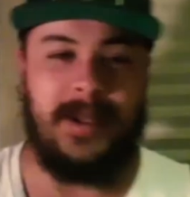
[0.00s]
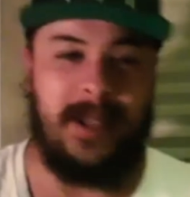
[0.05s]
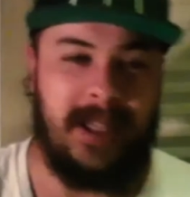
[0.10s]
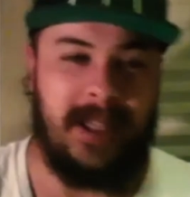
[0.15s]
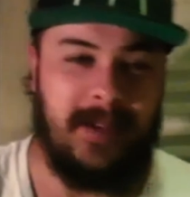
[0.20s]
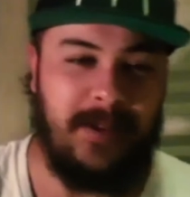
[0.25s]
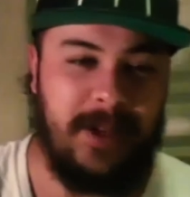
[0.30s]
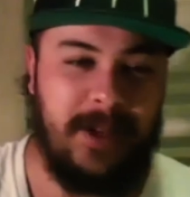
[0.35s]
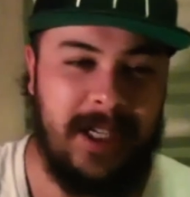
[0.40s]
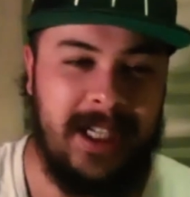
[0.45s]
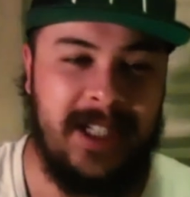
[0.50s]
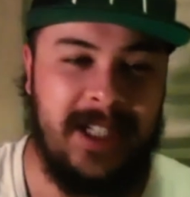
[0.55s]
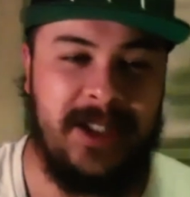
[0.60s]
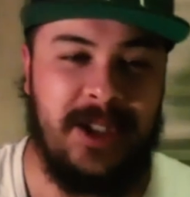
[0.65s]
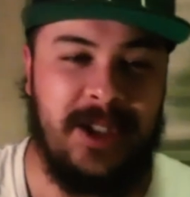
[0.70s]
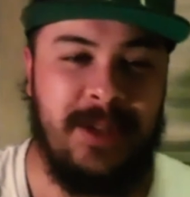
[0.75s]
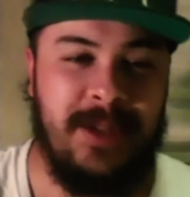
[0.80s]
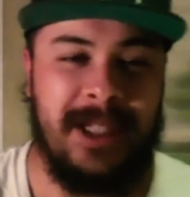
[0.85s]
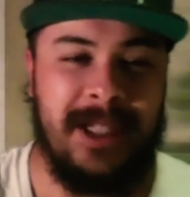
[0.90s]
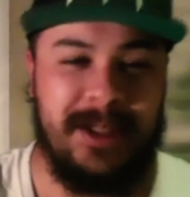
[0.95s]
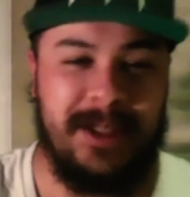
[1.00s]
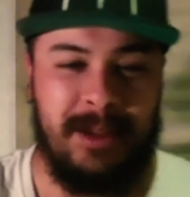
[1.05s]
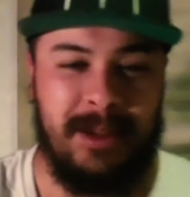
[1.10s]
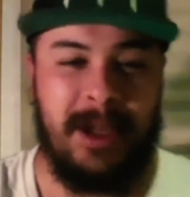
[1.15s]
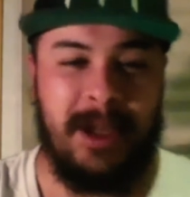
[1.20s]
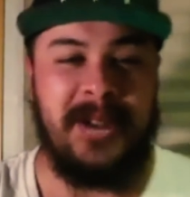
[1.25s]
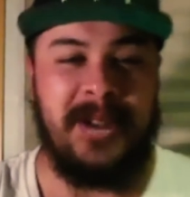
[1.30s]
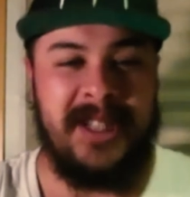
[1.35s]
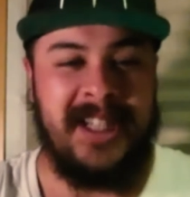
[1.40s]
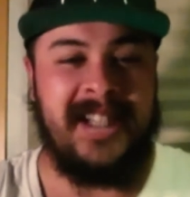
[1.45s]
you get for eating too much
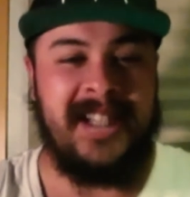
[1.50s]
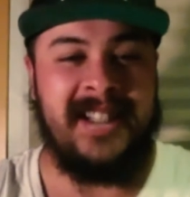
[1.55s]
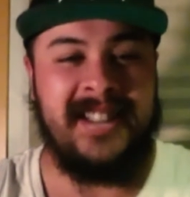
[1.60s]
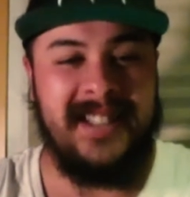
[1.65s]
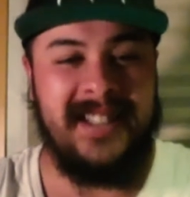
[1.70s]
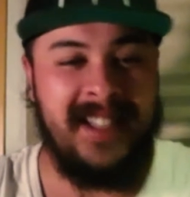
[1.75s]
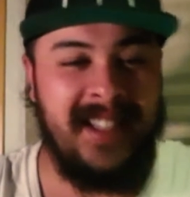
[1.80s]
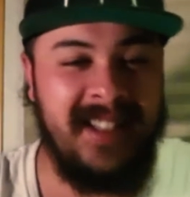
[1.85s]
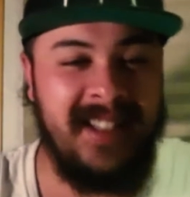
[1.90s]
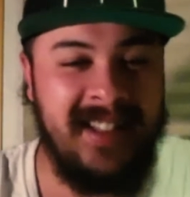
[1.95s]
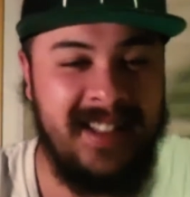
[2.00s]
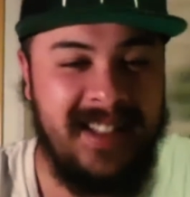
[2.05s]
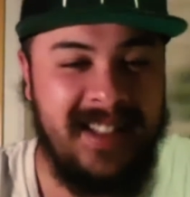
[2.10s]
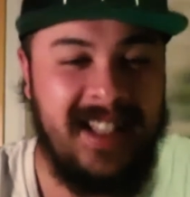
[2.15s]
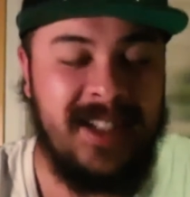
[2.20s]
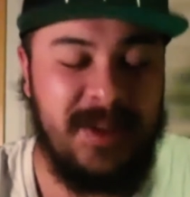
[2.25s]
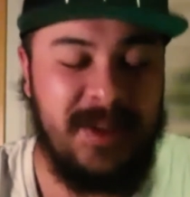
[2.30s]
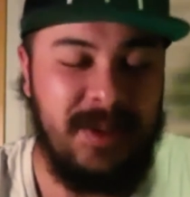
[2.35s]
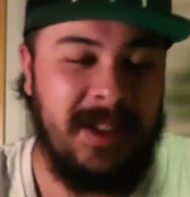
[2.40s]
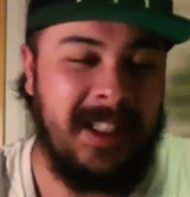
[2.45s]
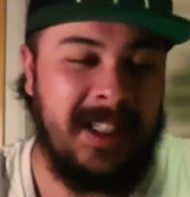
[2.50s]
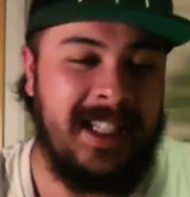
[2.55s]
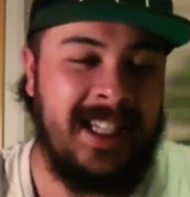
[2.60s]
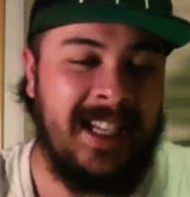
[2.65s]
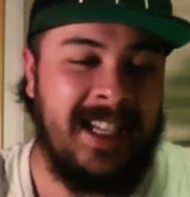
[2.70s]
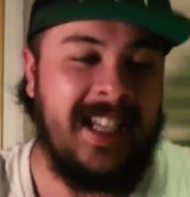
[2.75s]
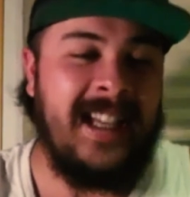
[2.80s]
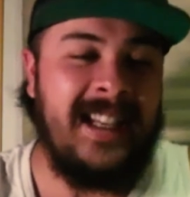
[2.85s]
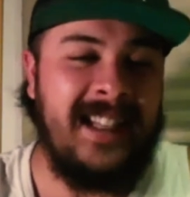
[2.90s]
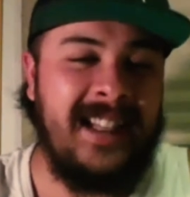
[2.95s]
protein. That's really
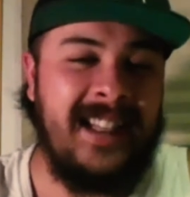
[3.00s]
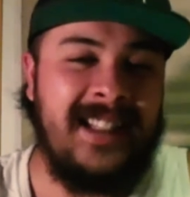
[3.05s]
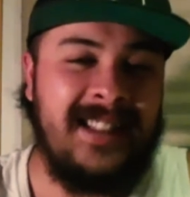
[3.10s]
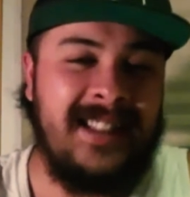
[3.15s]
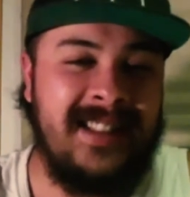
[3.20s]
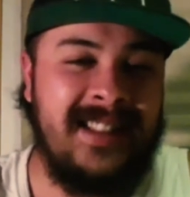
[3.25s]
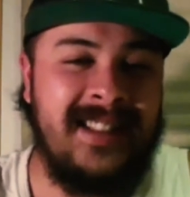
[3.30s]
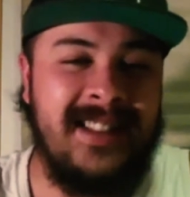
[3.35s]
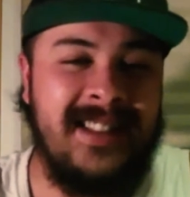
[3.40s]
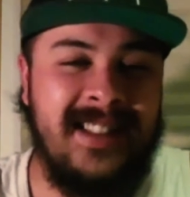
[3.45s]
it. That's